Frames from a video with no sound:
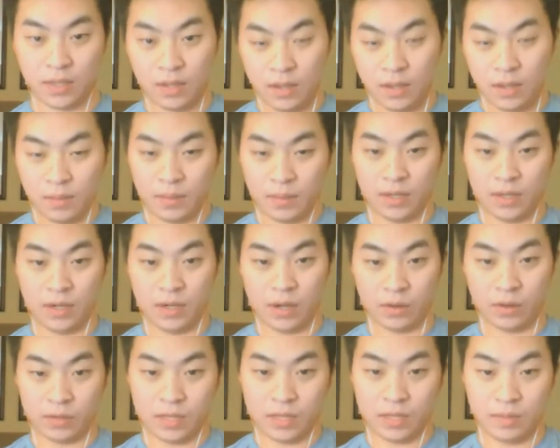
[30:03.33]
But you
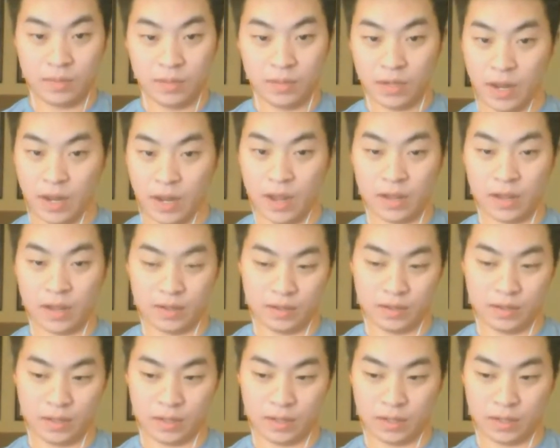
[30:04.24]
know, Kim Yuna,
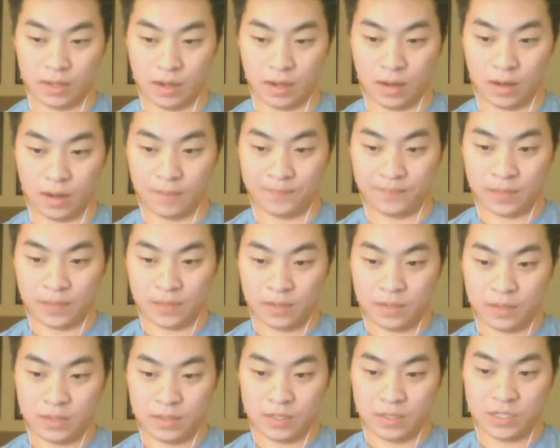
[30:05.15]
like,
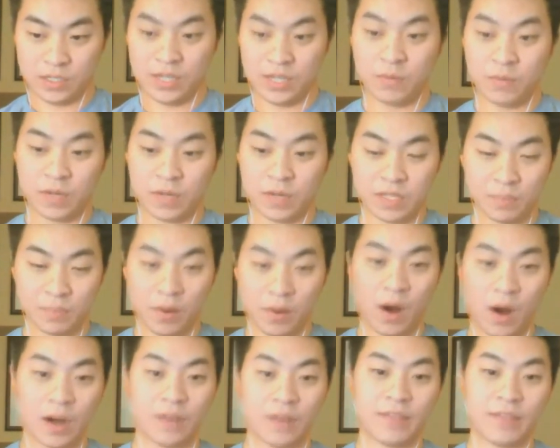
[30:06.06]
she wasn't
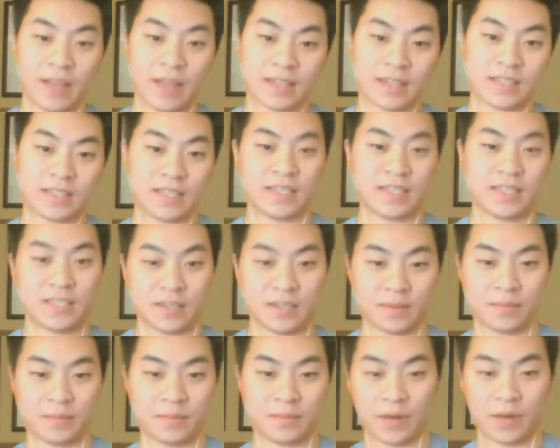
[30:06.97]
part of that
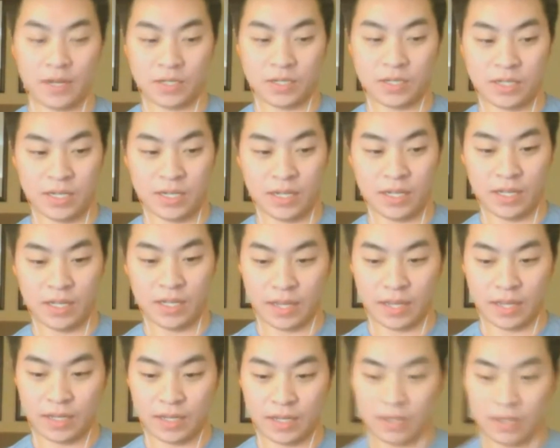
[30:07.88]
system, right? She
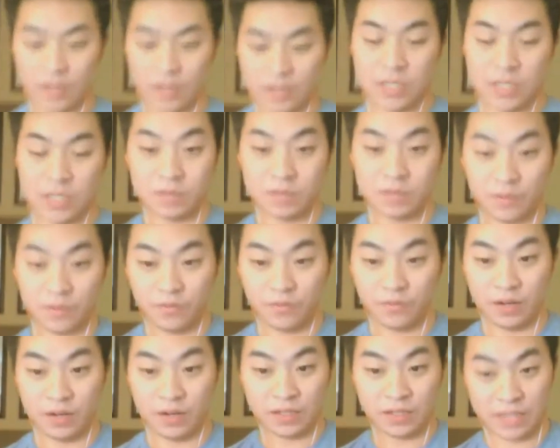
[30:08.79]
was a
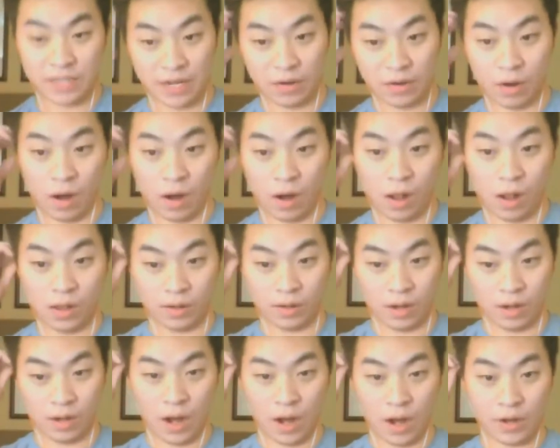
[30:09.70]
figure skater all
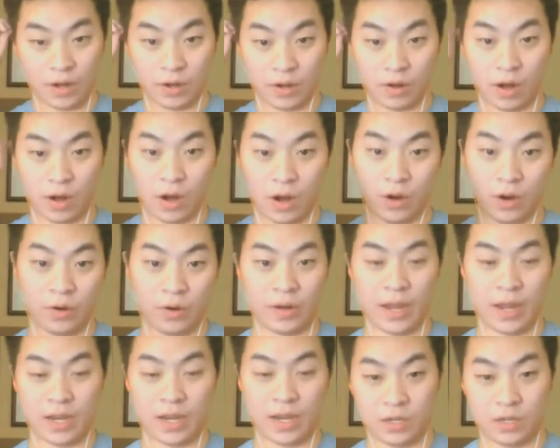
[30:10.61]
on her own,
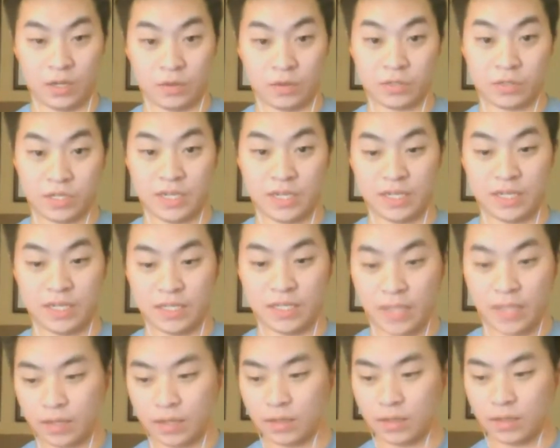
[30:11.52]
and she's
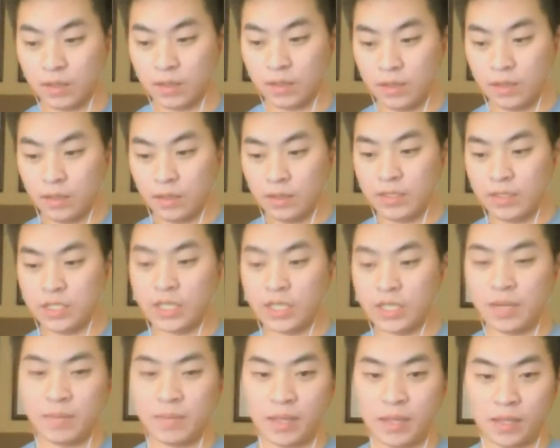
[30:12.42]
like
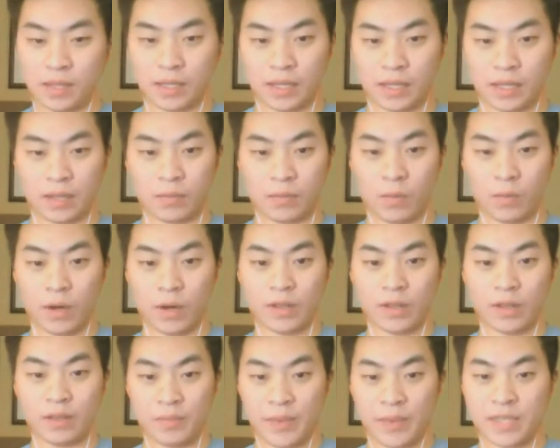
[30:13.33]
legitimately one
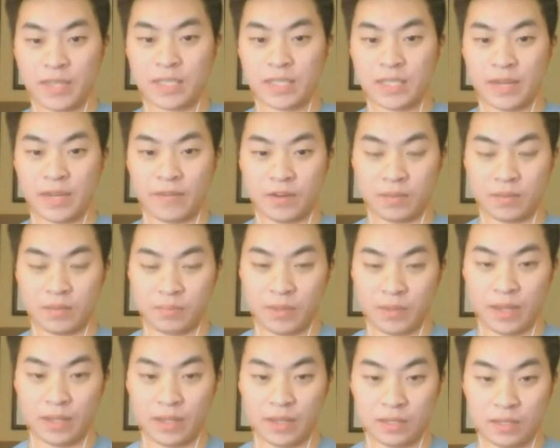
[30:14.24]
of the best ever
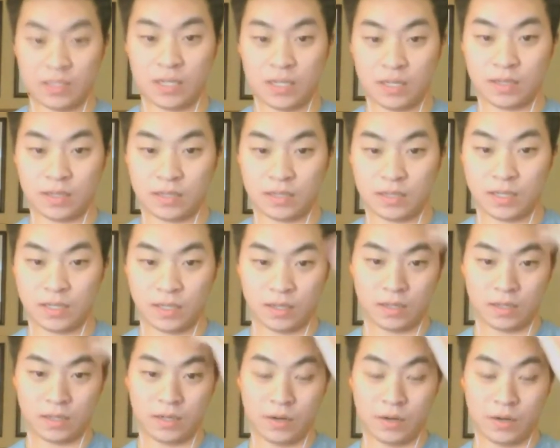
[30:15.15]

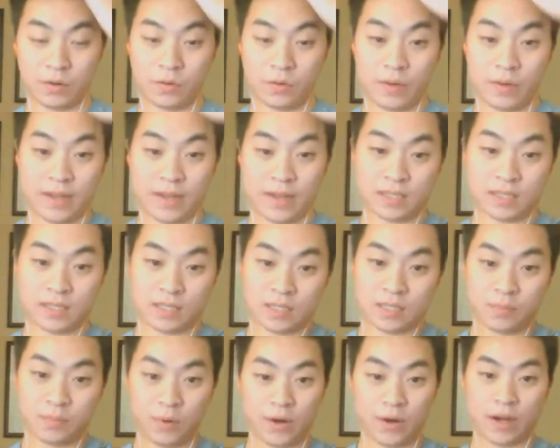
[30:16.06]
to grace the
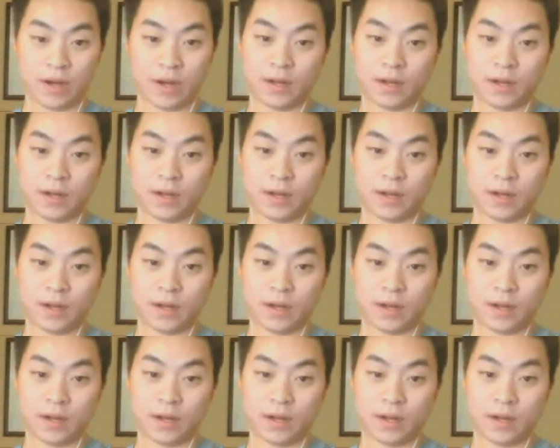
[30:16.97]
sport.